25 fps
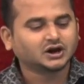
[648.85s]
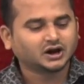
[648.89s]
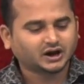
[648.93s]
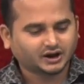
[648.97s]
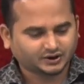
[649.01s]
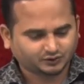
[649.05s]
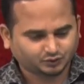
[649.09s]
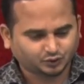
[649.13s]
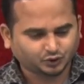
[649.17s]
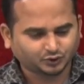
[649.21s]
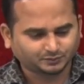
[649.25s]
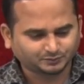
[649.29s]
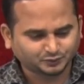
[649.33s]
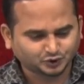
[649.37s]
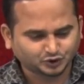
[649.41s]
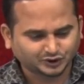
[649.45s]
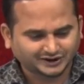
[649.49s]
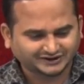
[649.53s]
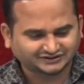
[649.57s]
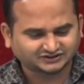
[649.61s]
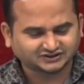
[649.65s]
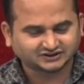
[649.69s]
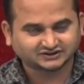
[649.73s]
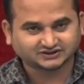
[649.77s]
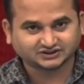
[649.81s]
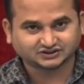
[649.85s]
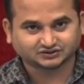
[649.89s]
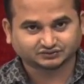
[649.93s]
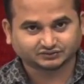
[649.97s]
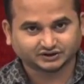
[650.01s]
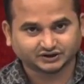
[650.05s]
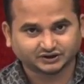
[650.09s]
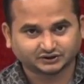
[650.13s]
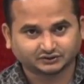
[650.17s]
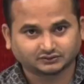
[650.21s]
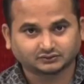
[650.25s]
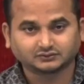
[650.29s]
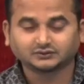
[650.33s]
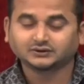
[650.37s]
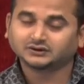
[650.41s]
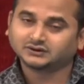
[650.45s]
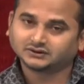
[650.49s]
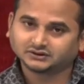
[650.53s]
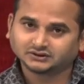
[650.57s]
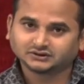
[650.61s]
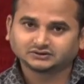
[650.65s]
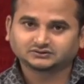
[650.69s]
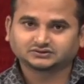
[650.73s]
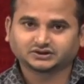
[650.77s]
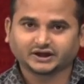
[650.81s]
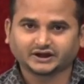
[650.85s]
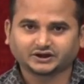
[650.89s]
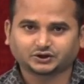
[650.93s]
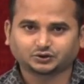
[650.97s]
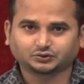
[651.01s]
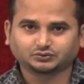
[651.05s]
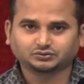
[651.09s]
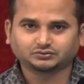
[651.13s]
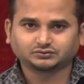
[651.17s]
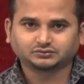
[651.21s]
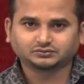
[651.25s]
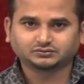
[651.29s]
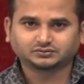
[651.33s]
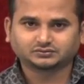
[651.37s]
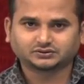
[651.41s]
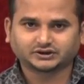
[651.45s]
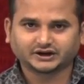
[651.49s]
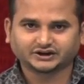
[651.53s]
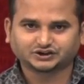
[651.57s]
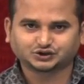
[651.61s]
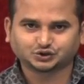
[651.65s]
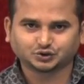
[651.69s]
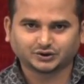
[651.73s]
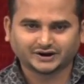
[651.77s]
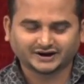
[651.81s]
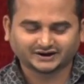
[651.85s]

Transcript: I hope you enjoy this video. Thank you. Catch you